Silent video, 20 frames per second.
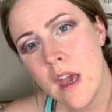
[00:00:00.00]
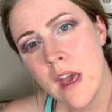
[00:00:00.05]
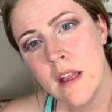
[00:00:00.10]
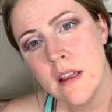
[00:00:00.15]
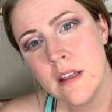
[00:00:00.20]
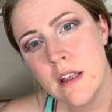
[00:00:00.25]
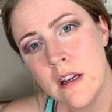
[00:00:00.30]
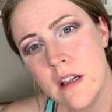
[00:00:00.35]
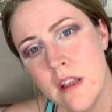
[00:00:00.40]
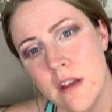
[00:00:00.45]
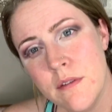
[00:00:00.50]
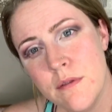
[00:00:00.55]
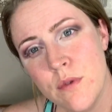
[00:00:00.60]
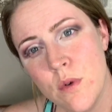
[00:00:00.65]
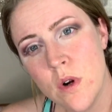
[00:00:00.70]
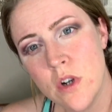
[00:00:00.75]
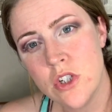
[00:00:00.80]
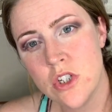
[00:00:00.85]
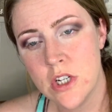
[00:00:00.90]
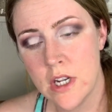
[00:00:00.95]
a little
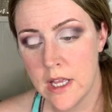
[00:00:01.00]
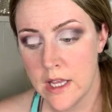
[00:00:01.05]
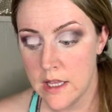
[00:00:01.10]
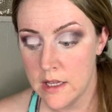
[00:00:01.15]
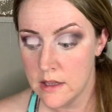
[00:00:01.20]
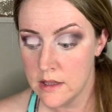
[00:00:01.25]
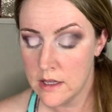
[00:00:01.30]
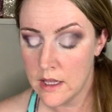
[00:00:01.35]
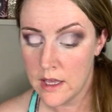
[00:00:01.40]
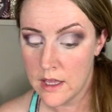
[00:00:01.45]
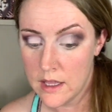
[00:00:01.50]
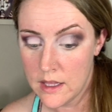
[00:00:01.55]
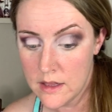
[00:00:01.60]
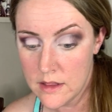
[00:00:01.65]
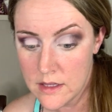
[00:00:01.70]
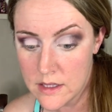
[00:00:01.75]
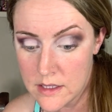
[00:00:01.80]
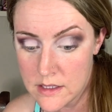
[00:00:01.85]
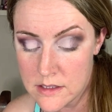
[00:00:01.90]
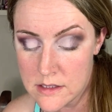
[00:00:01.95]
unfortunate that
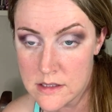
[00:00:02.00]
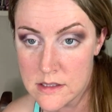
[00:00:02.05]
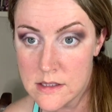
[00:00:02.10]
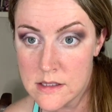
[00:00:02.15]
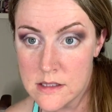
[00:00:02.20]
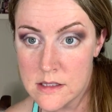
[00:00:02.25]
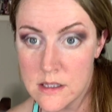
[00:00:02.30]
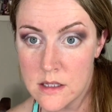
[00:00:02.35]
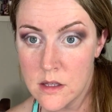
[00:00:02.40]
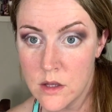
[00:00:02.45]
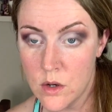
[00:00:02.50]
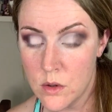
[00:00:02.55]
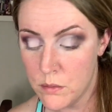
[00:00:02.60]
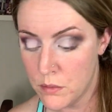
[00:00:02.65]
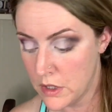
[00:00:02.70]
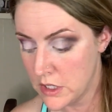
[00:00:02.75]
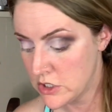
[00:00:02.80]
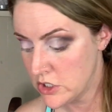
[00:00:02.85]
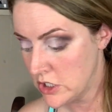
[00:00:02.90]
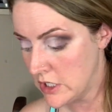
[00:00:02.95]
in this little
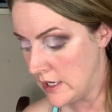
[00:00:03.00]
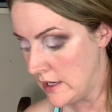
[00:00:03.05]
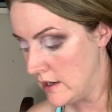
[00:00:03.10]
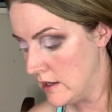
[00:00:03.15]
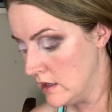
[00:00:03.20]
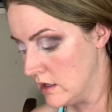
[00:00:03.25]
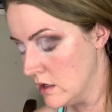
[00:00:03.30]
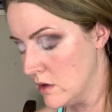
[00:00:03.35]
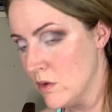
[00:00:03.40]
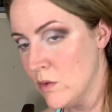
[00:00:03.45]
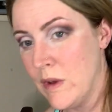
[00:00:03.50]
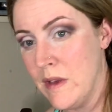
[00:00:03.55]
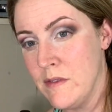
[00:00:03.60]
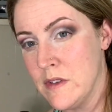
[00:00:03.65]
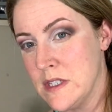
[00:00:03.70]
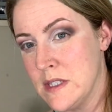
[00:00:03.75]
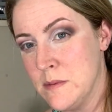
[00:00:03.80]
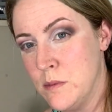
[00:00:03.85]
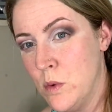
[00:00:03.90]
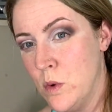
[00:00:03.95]
brush set we have a
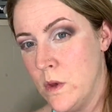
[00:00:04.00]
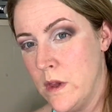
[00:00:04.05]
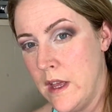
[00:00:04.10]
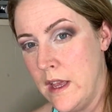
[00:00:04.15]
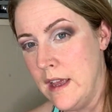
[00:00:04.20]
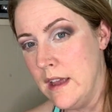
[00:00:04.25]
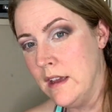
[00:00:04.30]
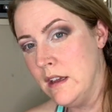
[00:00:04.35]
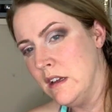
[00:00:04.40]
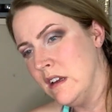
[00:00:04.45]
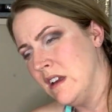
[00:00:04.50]
spoolie,